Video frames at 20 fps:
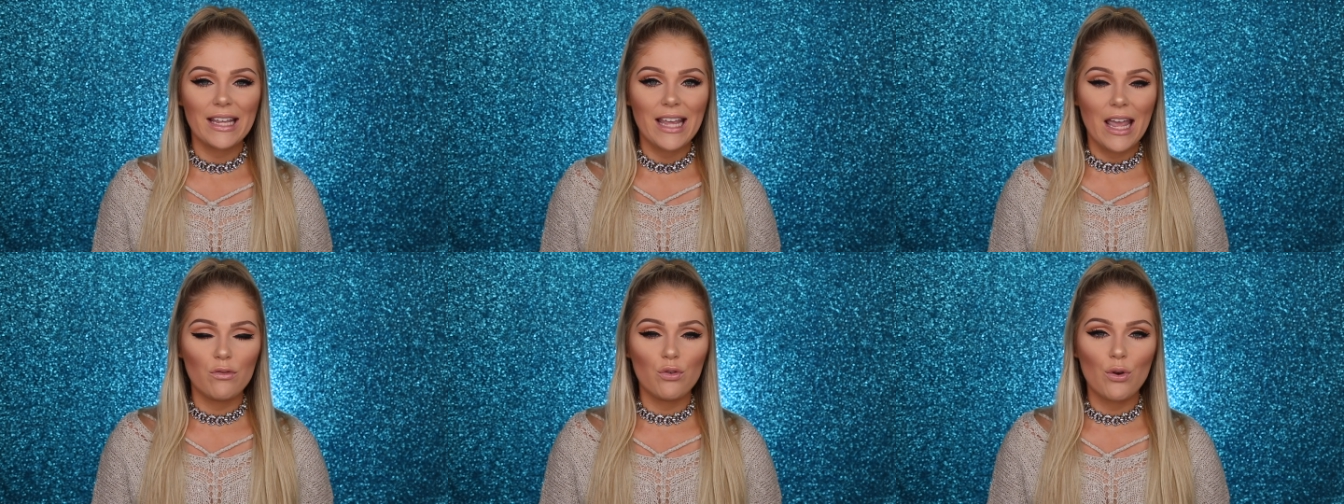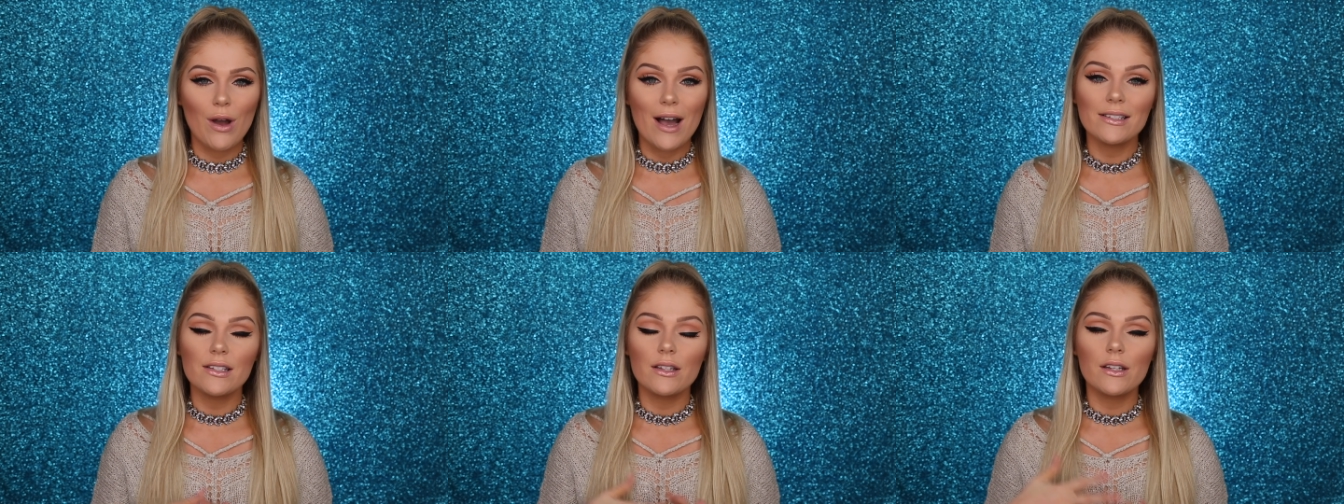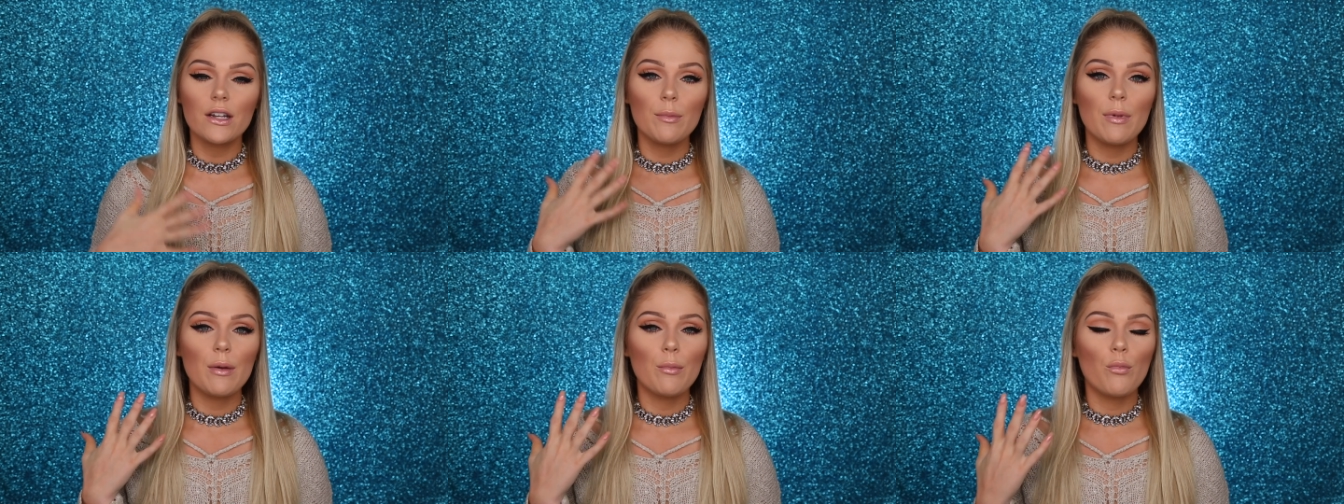it gave you guys a
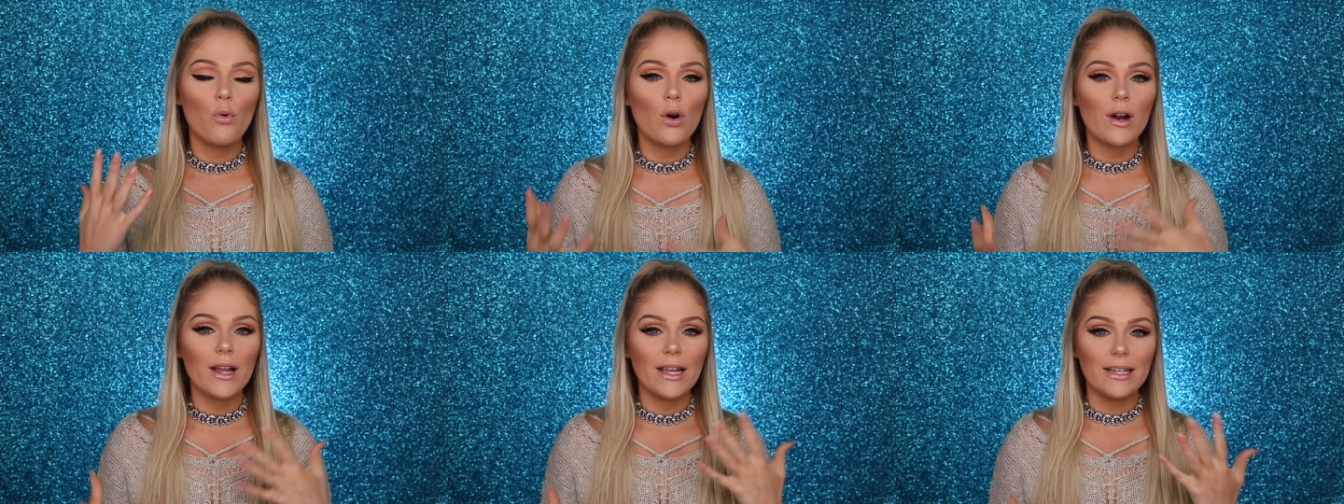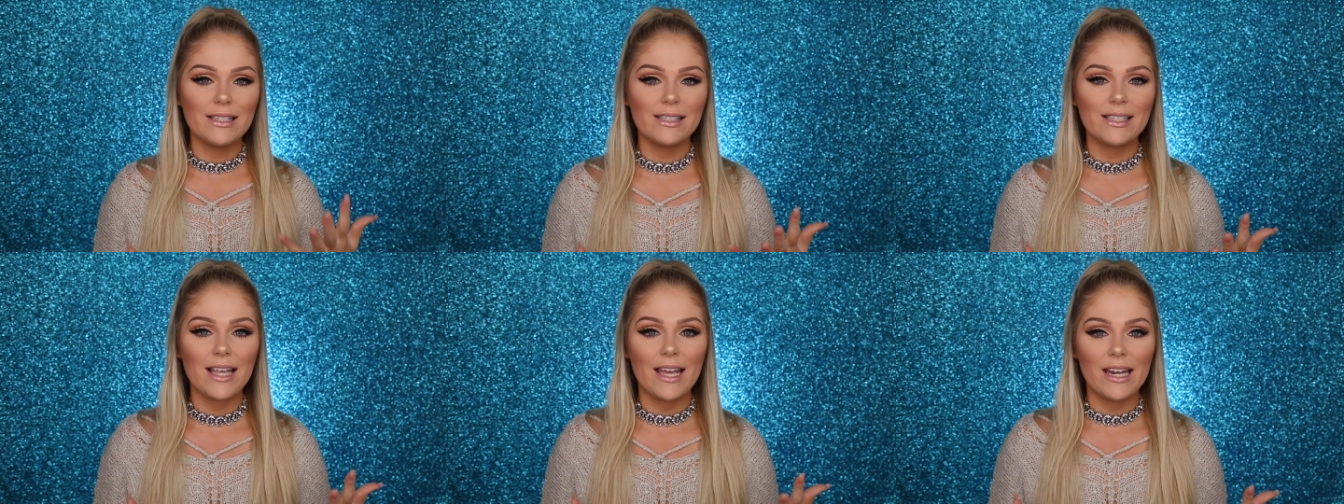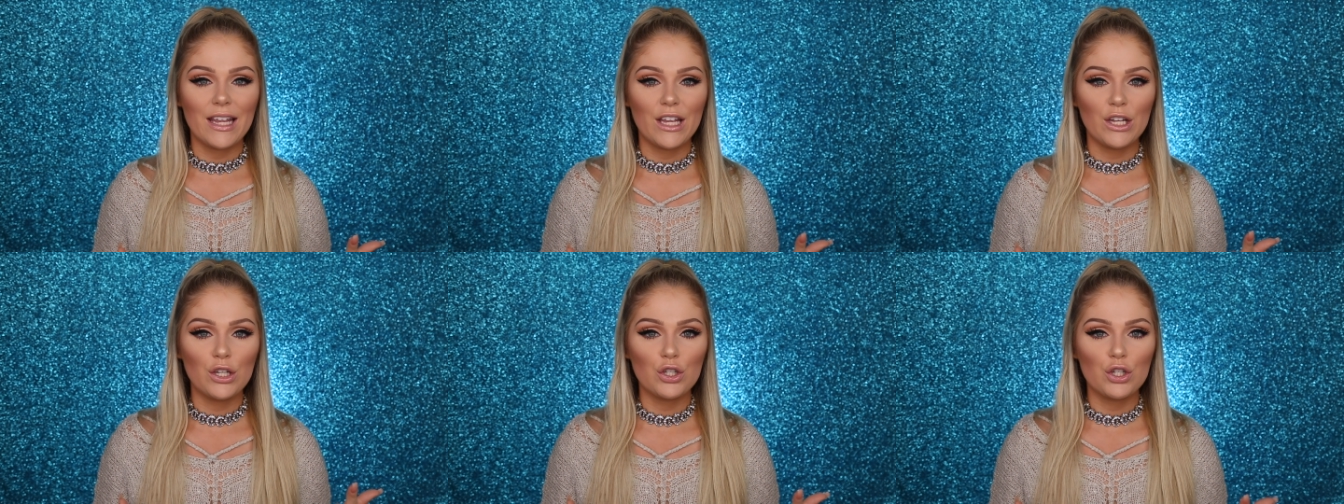little bit more
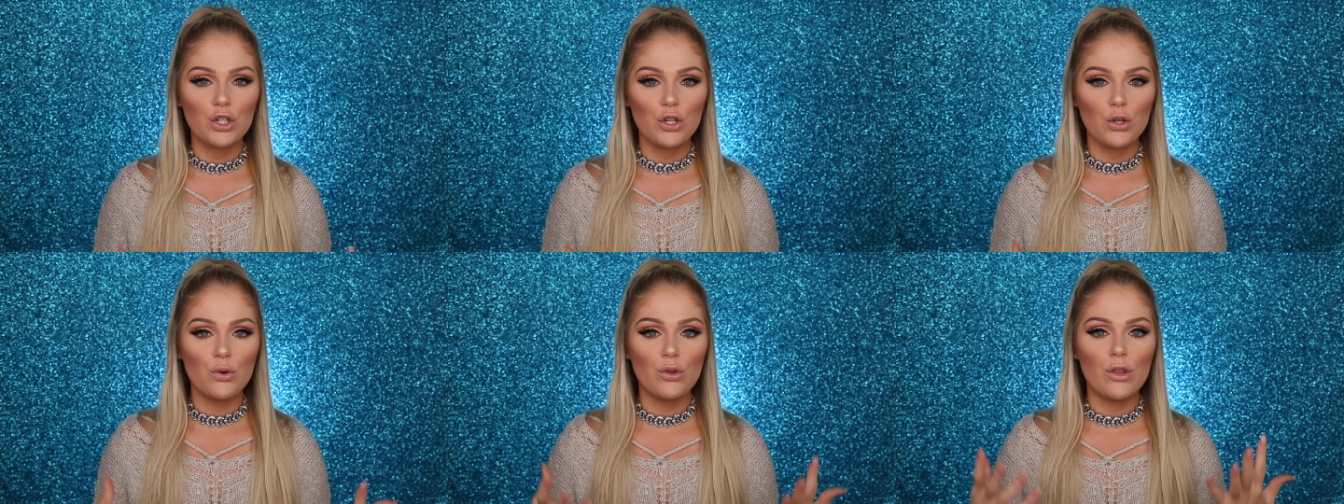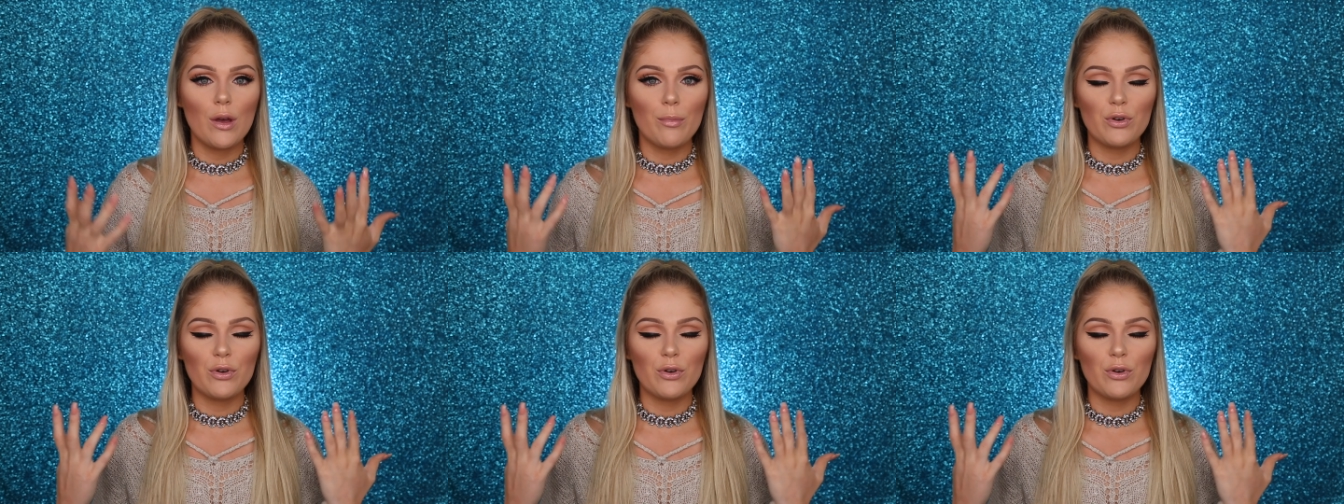insight into